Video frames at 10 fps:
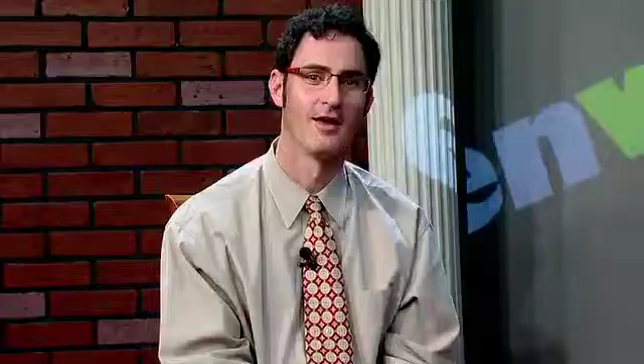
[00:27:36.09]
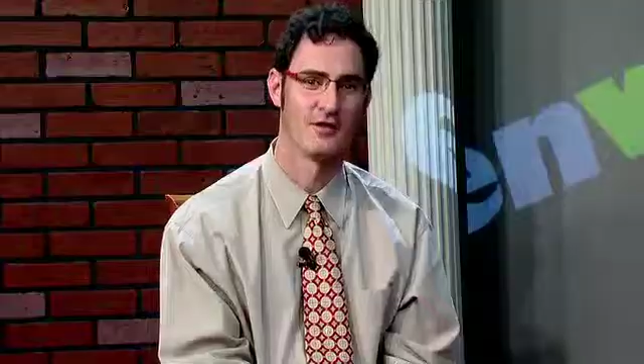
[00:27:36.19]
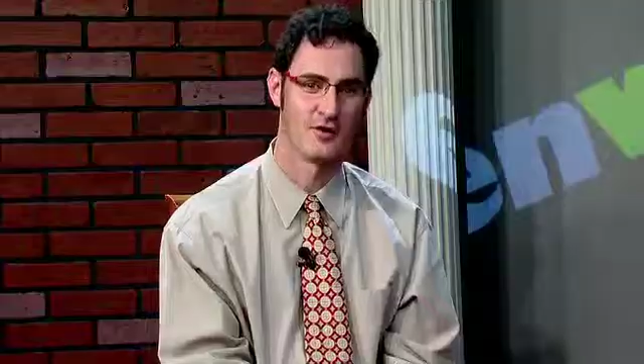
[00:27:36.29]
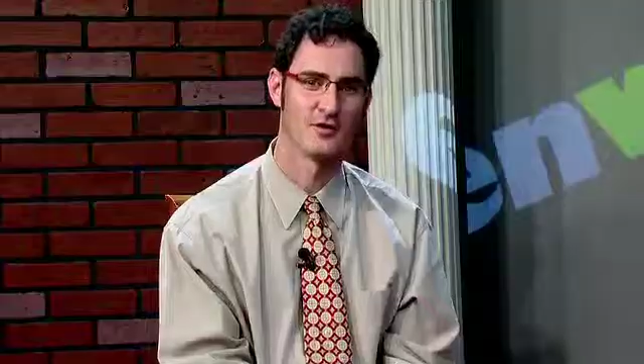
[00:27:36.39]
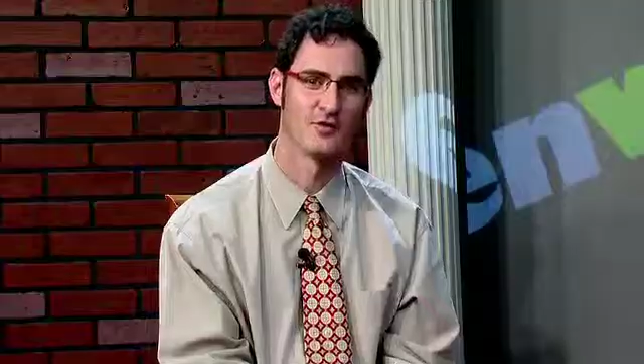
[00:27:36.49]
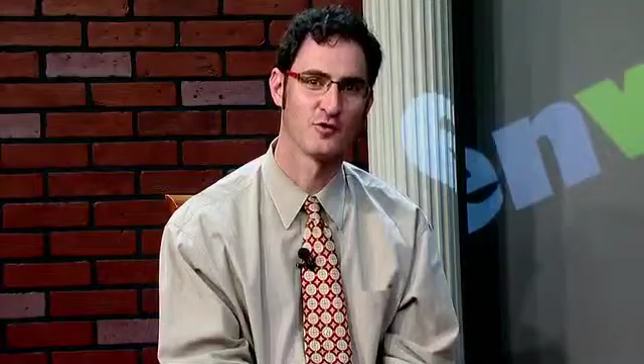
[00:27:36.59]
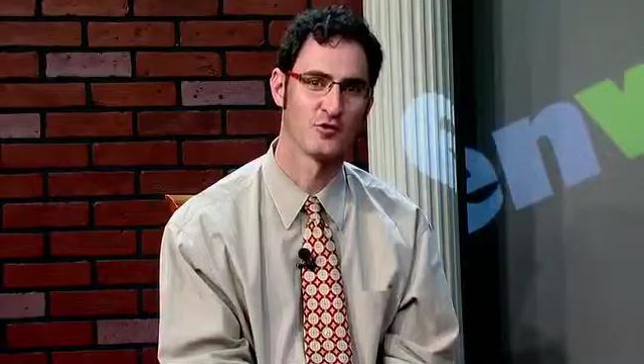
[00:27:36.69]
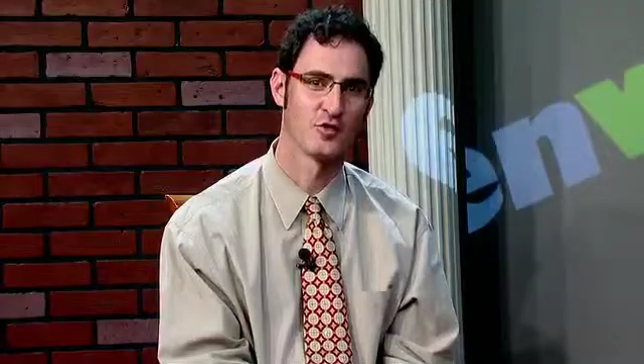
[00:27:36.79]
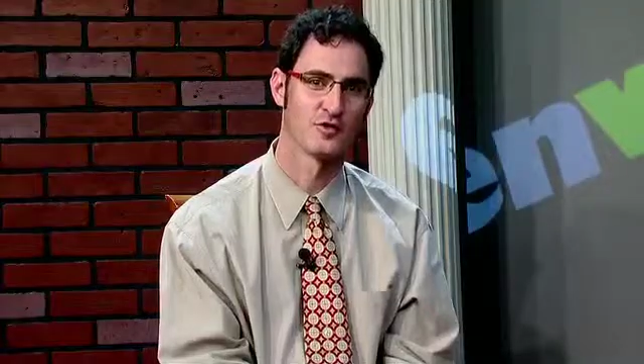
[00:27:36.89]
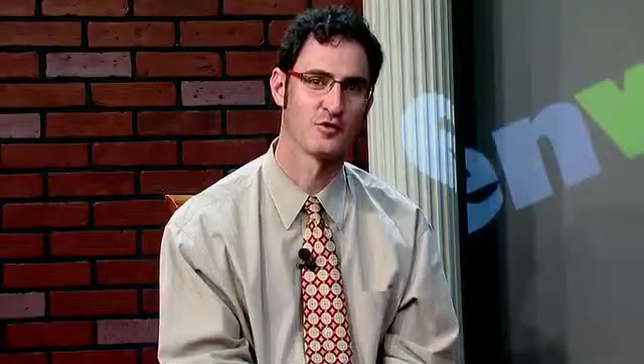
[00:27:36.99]
And thank you for
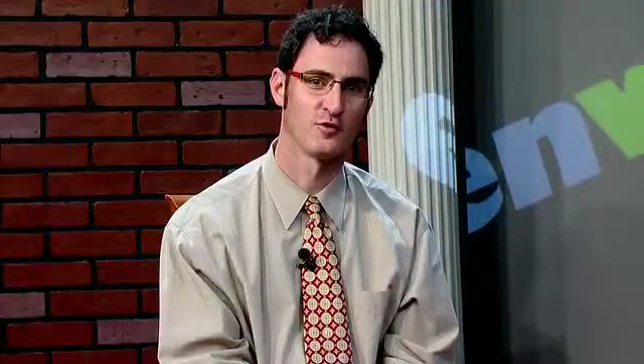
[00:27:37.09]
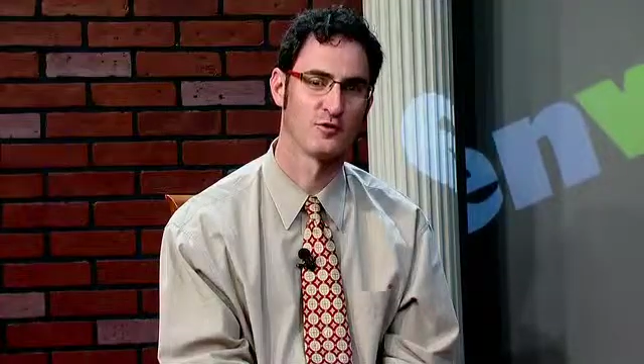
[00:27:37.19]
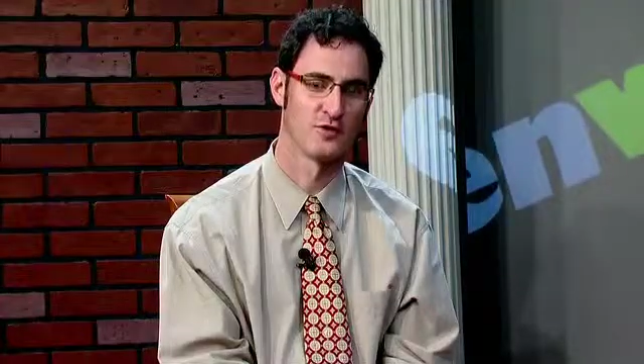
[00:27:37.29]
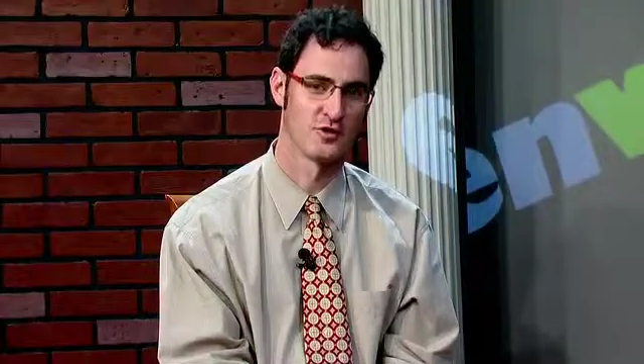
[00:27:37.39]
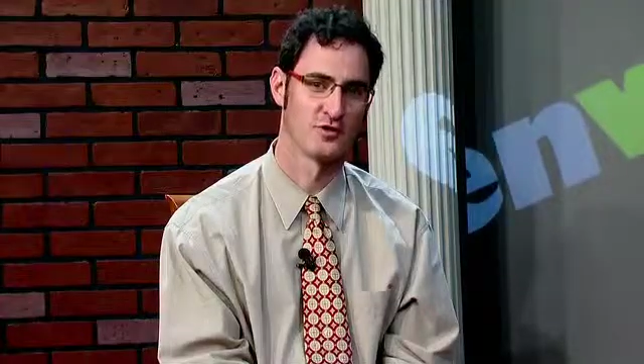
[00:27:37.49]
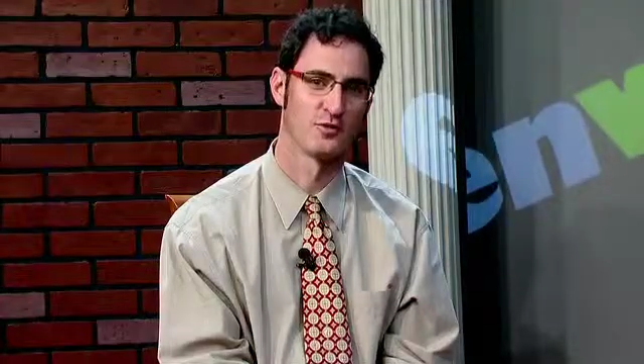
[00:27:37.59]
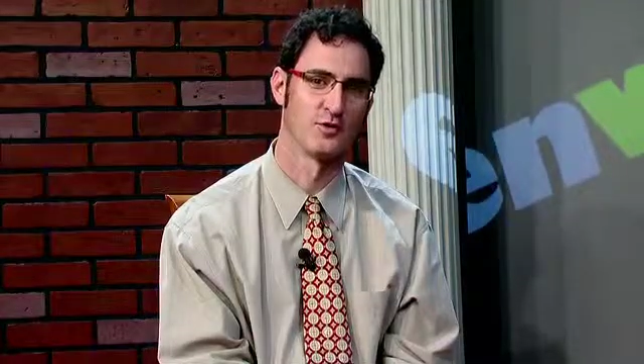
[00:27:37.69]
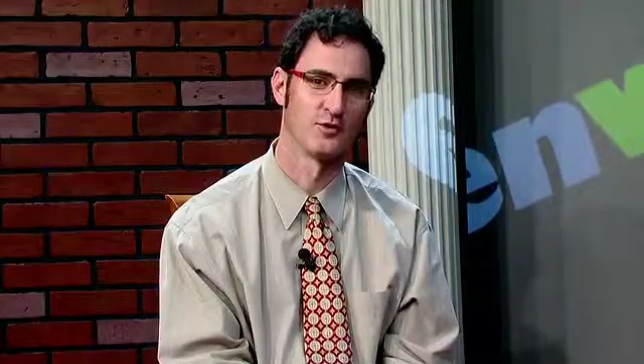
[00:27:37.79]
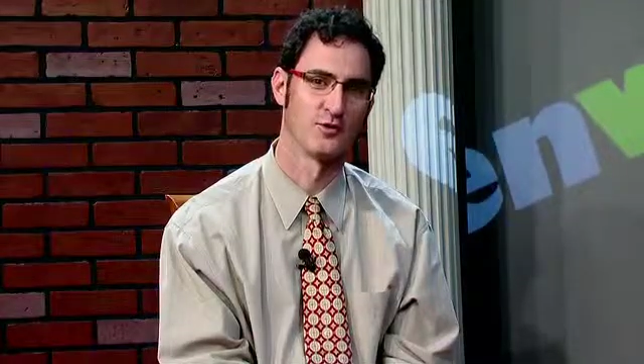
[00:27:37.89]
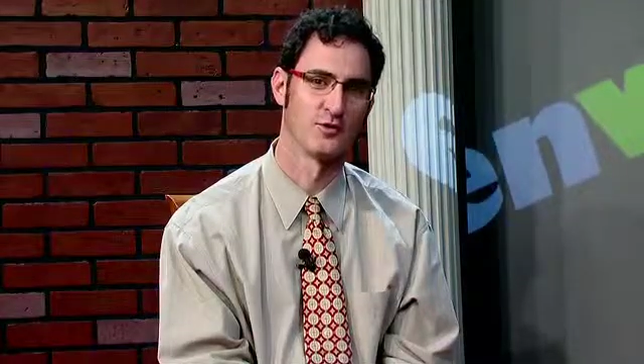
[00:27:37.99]
joining us for Envision. We
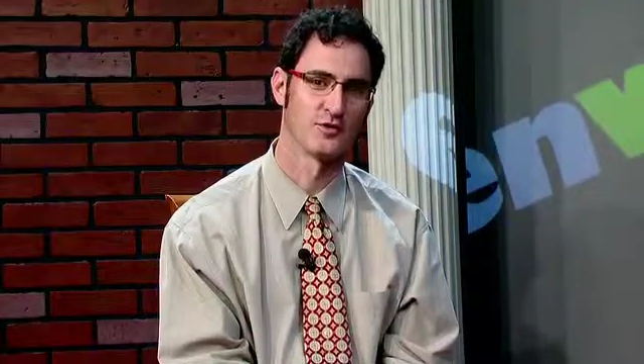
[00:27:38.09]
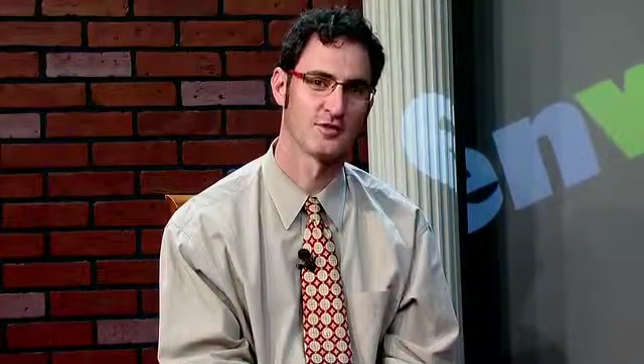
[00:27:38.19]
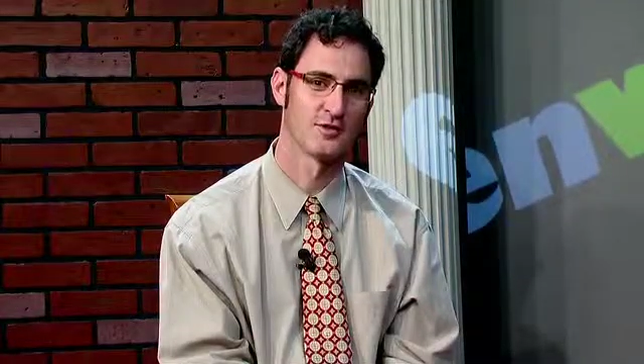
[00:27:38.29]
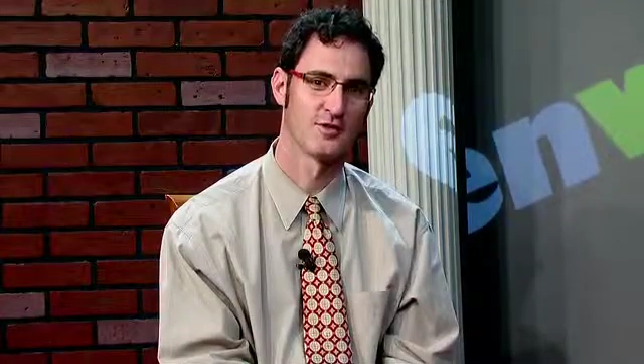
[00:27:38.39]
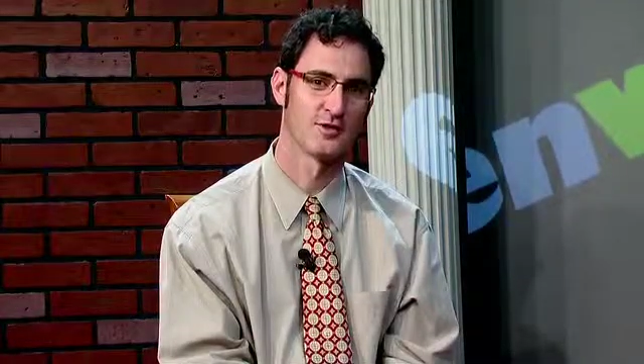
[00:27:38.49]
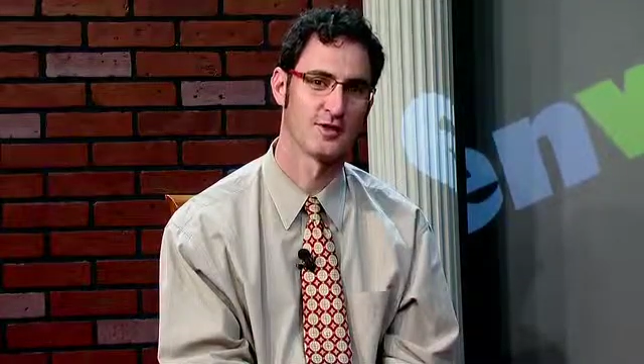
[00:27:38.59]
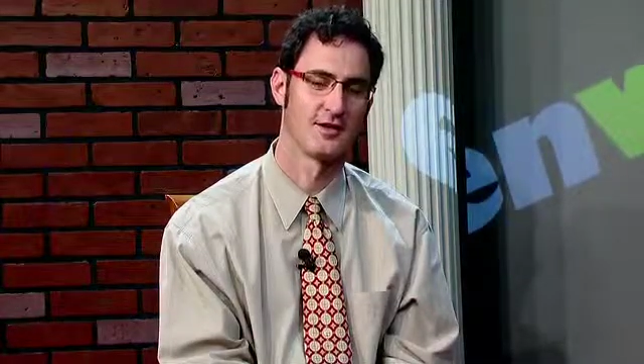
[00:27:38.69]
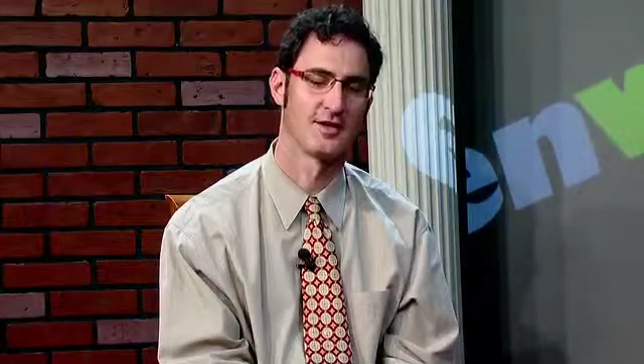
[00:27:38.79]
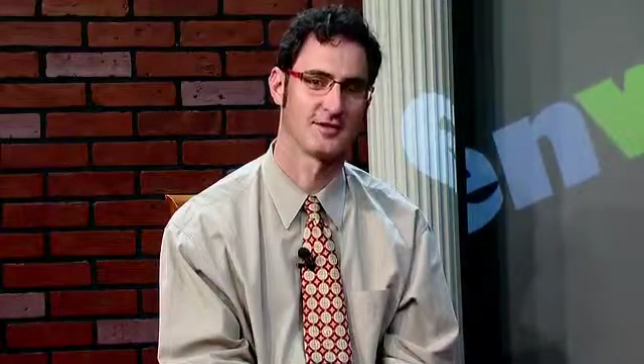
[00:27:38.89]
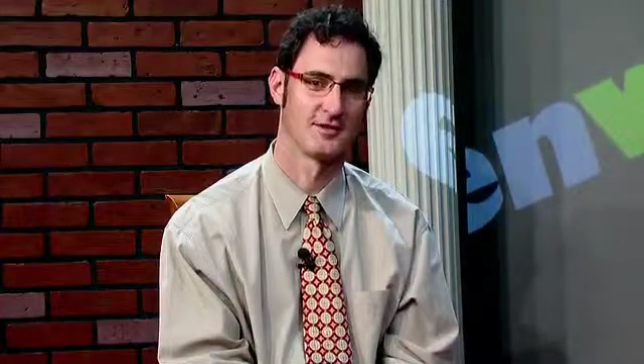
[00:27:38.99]
look forward to seeing you again
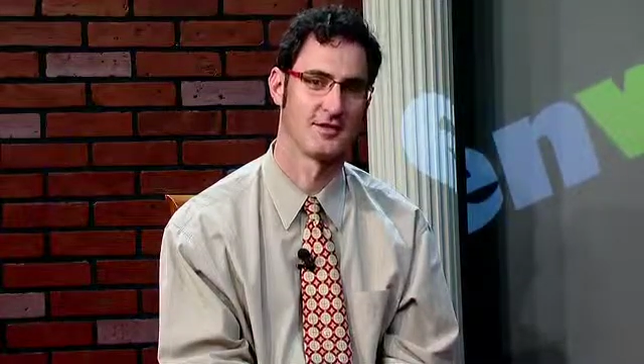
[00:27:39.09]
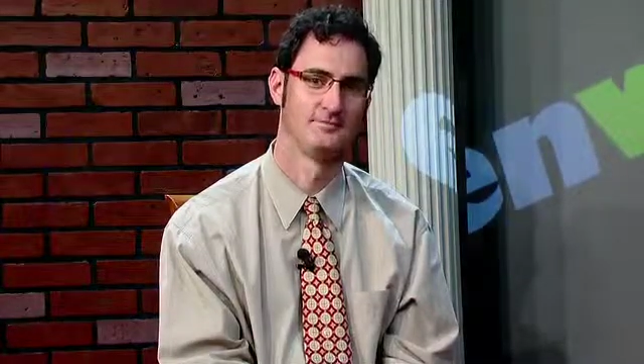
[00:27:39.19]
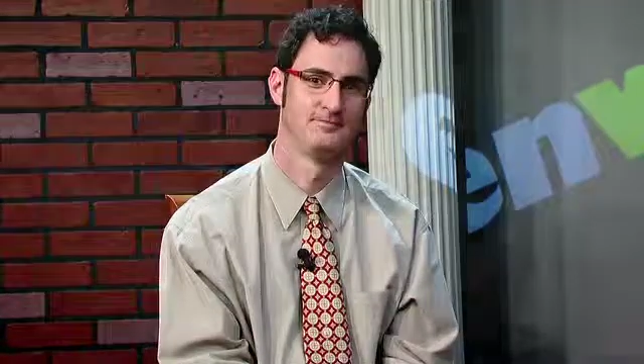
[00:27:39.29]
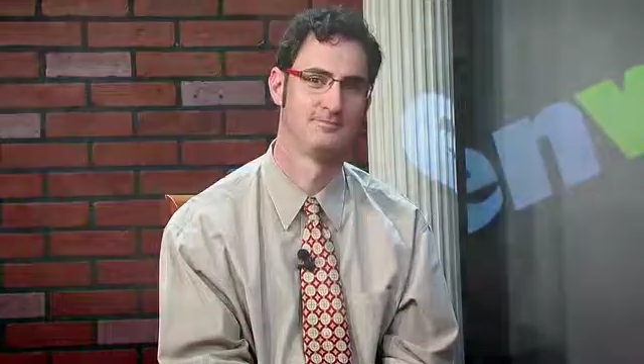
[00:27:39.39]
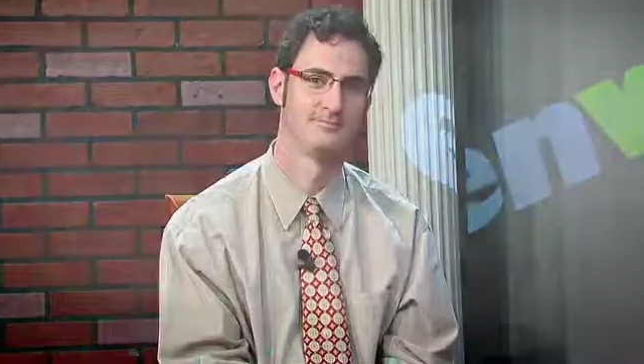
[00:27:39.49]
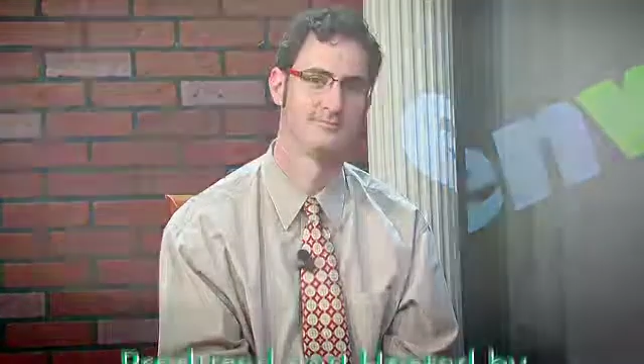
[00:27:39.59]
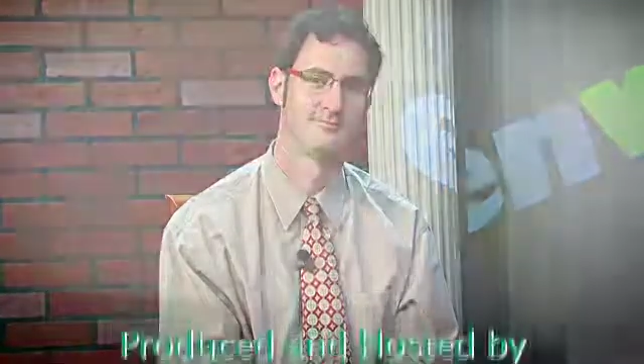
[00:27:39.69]
next time.